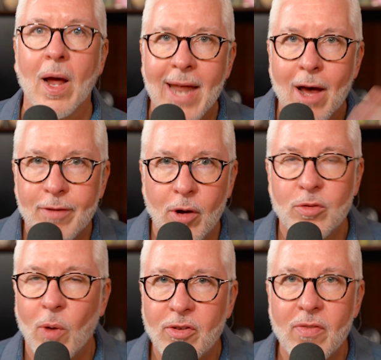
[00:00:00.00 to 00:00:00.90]
Now,
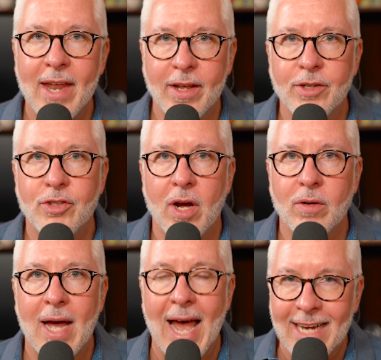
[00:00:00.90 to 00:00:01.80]
folks, wasn't that a good
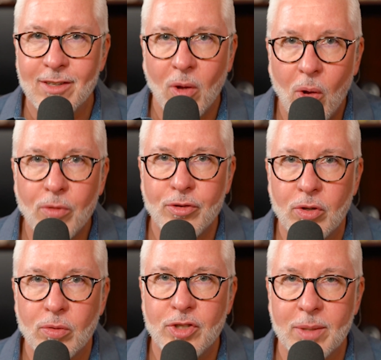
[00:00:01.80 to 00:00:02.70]
show? I
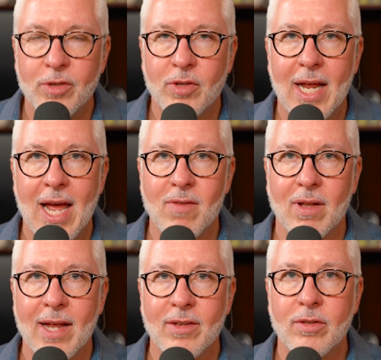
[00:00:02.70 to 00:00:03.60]
told you Jim was going to
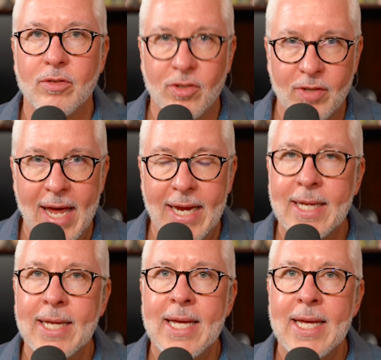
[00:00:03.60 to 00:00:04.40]
have a lot to say.